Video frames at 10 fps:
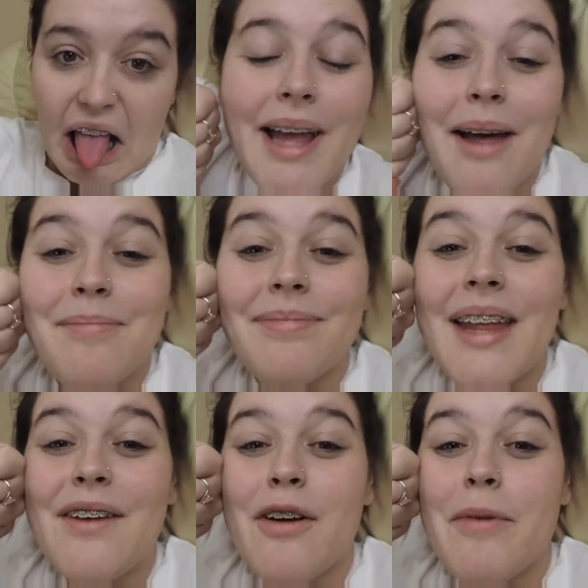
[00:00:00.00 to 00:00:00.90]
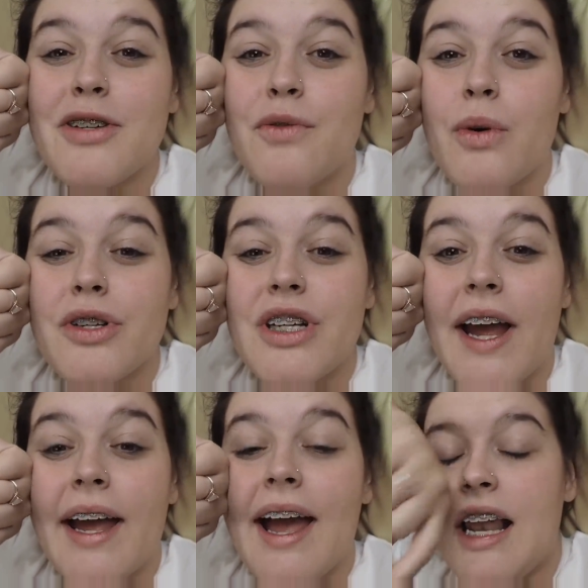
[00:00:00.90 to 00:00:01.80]
Yeah, thank you very much for
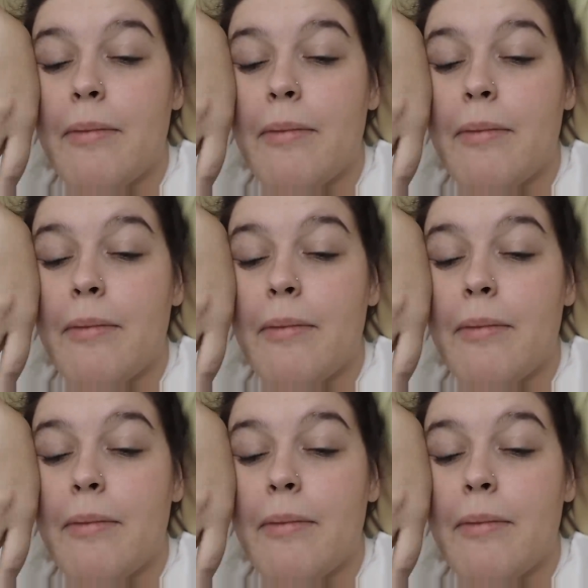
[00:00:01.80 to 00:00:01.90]
watching.